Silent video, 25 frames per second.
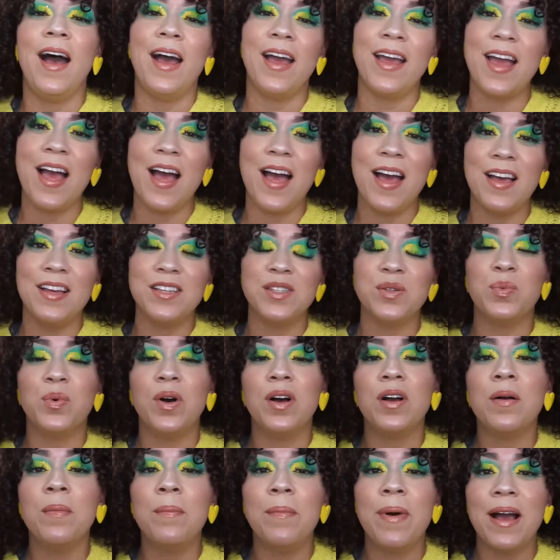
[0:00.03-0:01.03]
Hi guys,
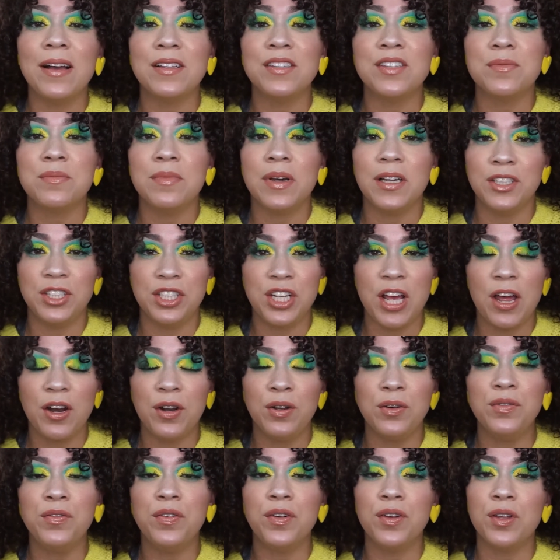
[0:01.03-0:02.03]
welcome back to my
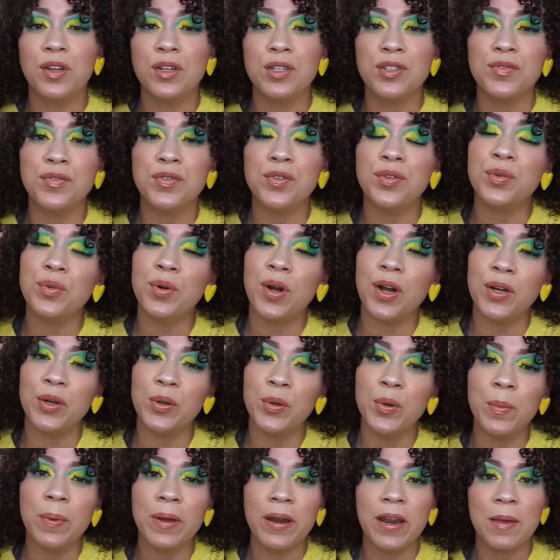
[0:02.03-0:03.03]
channel. For those of you who are
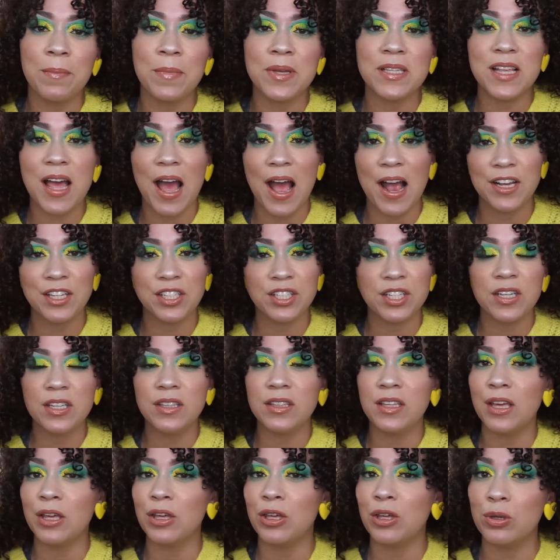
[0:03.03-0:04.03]
new, my name is Ashley.
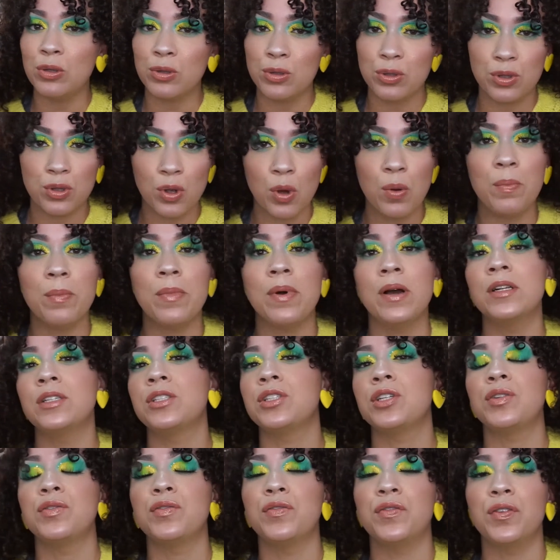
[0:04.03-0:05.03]
Thank you so much
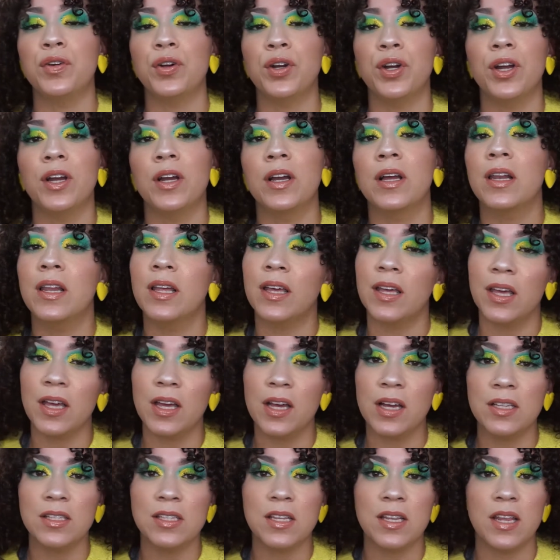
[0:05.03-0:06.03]
for clicking
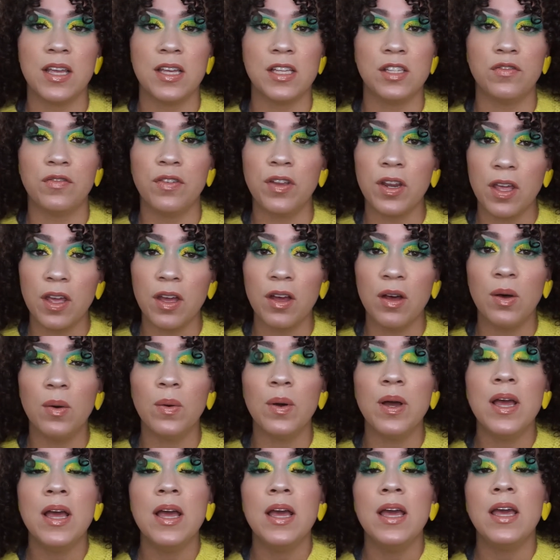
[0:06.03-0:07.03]
on today's video.
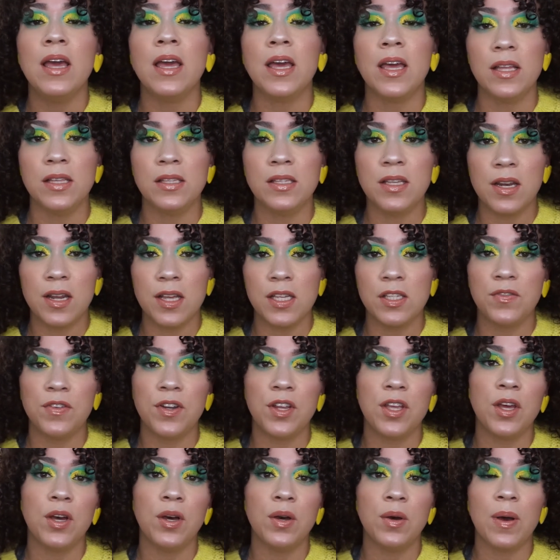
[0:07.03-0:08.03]
In today's
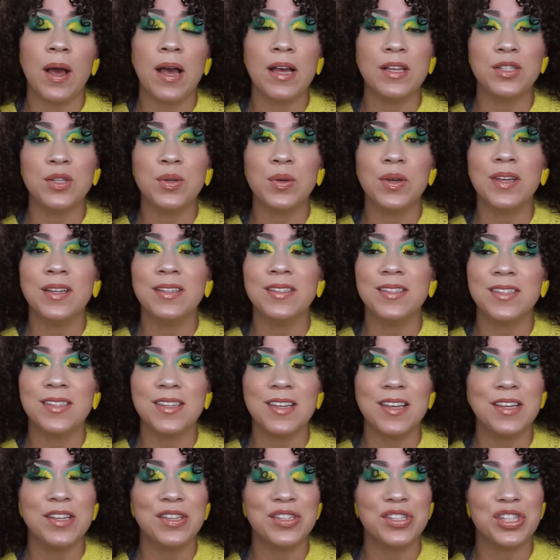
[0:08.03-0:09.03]
video, as you can
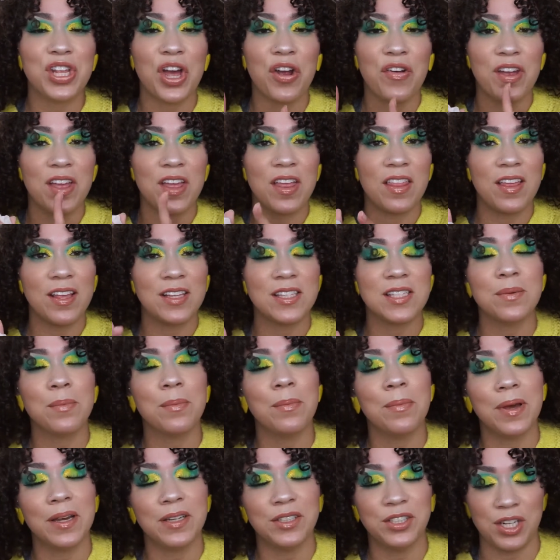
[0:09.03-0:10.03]
see, sorry, that's
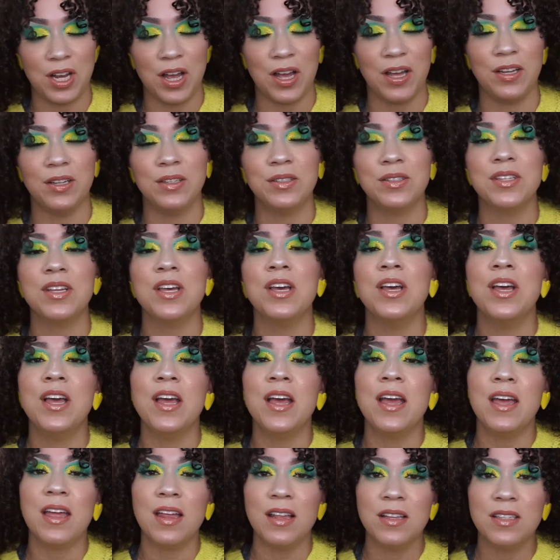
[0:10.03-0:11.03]
my child.
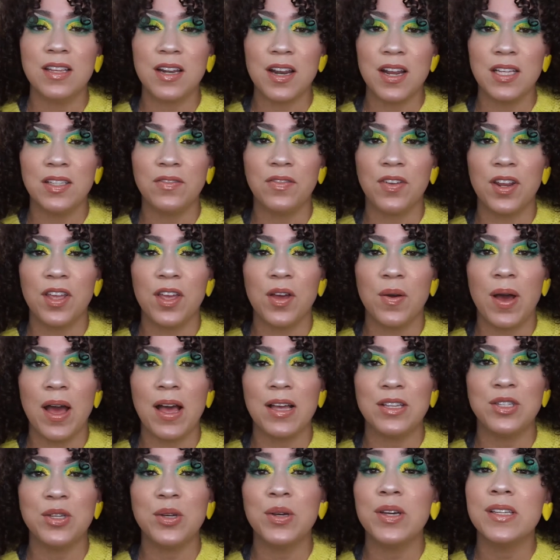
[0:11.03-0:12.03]
In today's video,
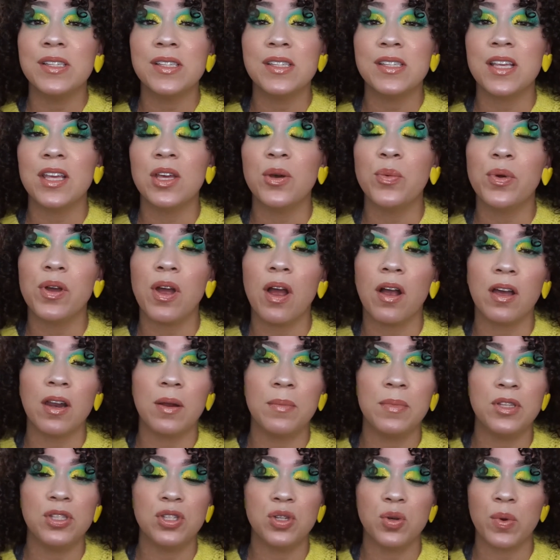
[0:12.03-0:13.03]
as you can see, we are going
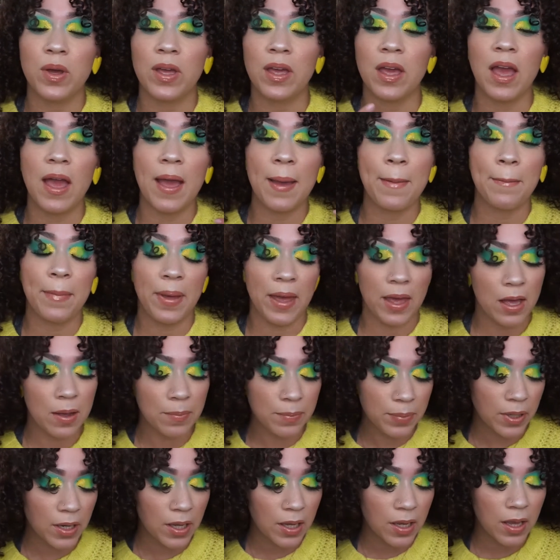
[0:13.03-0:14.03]
to be doing a
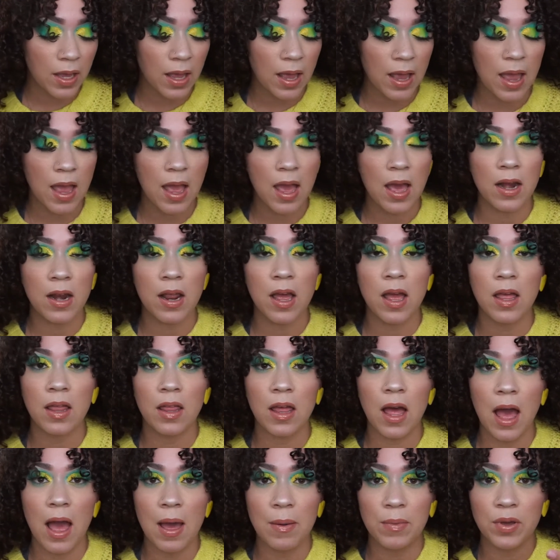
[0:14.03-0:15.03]
makeup look, and
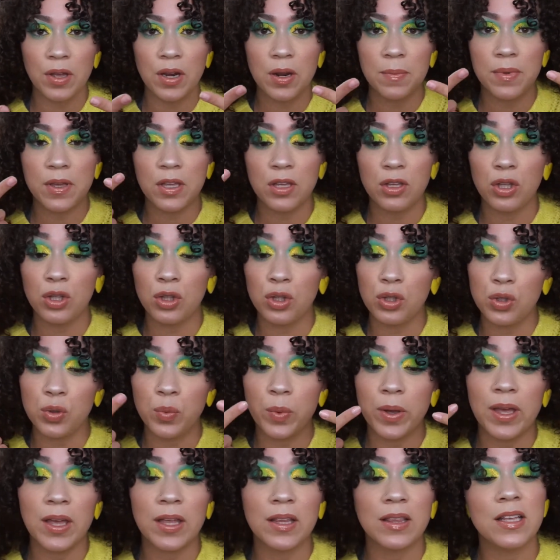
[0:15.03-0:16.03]
I'm going to be
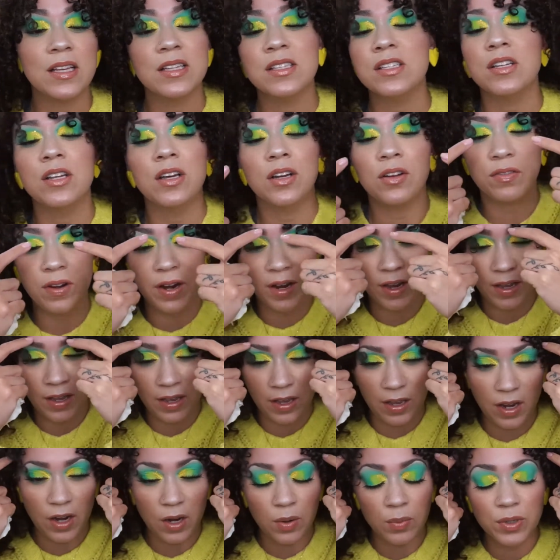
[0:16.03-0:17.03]
doing this look right
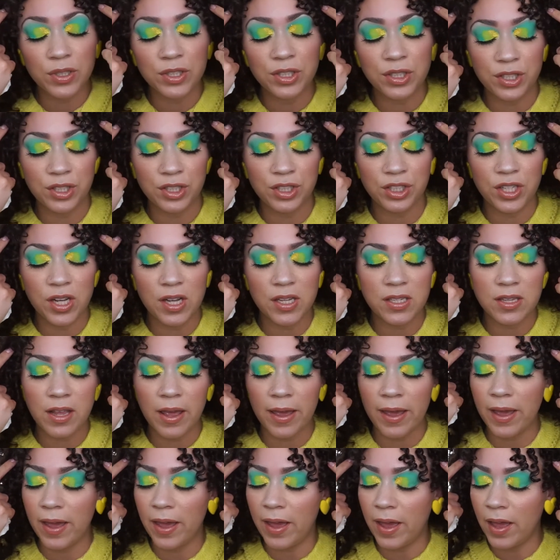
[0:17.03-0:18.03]
here, which is just
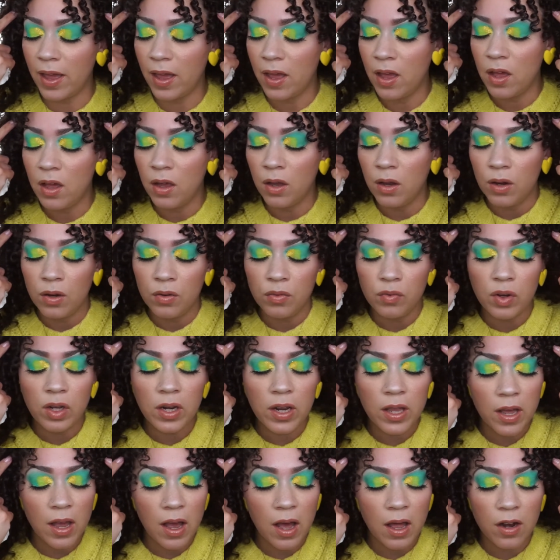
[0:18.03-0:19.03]
a
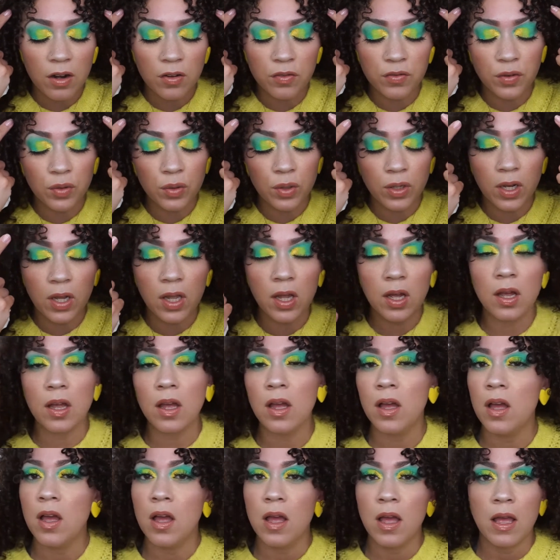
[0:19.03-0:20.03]
really colorful look.
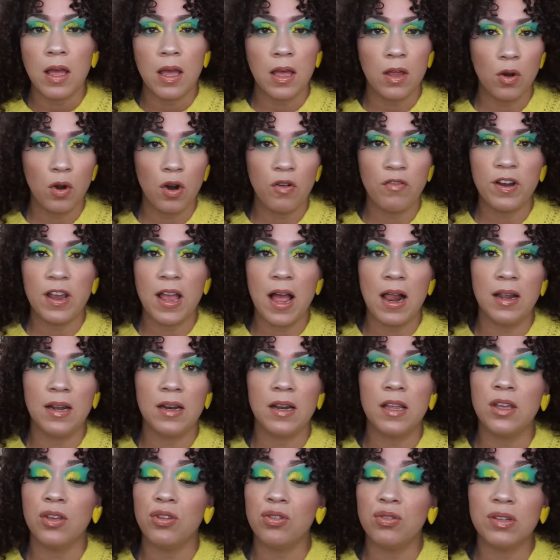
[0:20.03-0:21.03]
In all
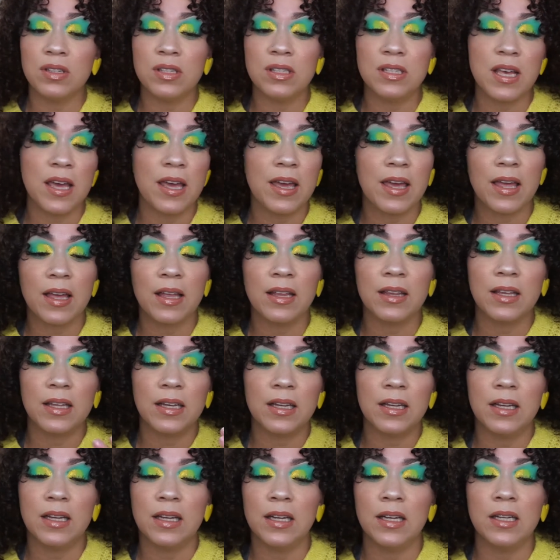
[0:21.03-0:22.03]
reality, you can take
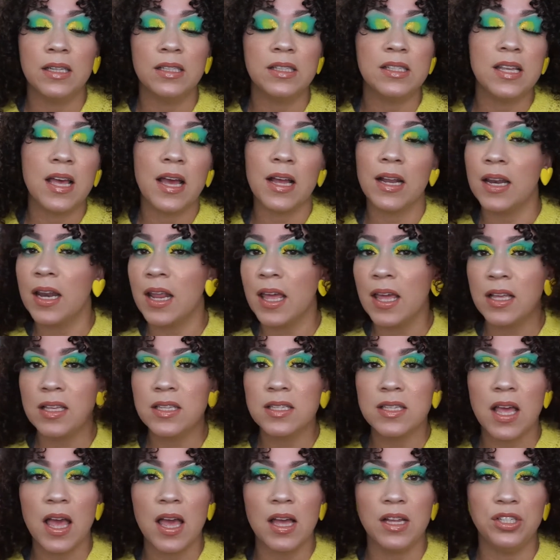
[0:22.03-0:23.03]
the
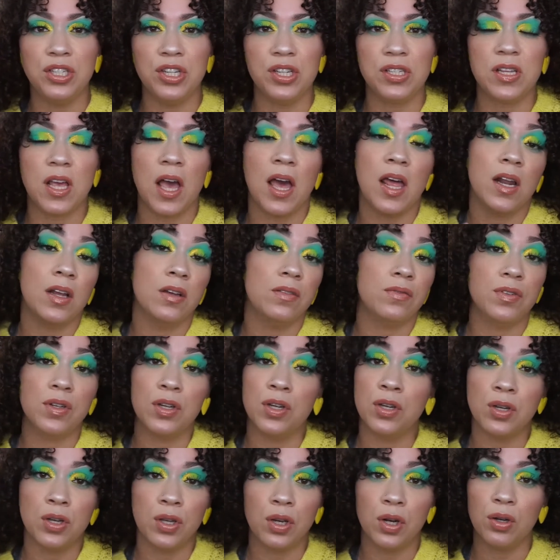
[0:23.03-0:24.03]
techniques and just kind of,
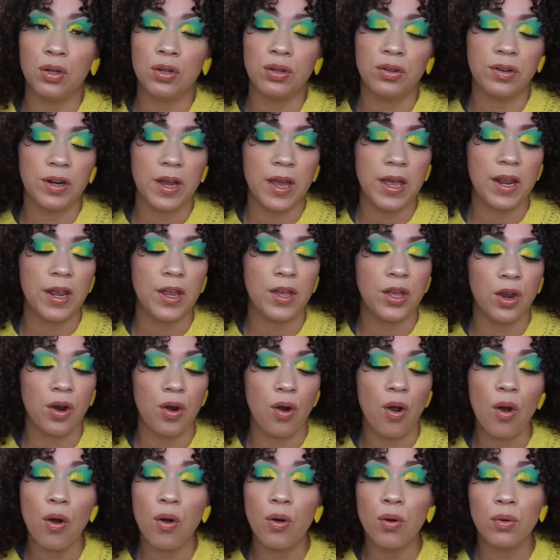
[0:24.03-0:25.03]
you know, create it
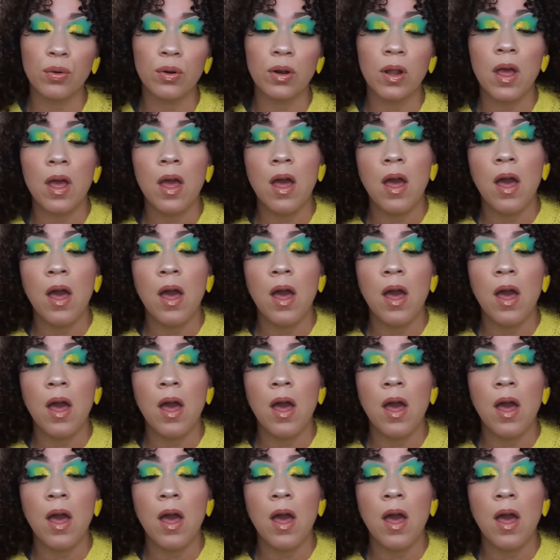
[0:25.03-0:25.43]
your own.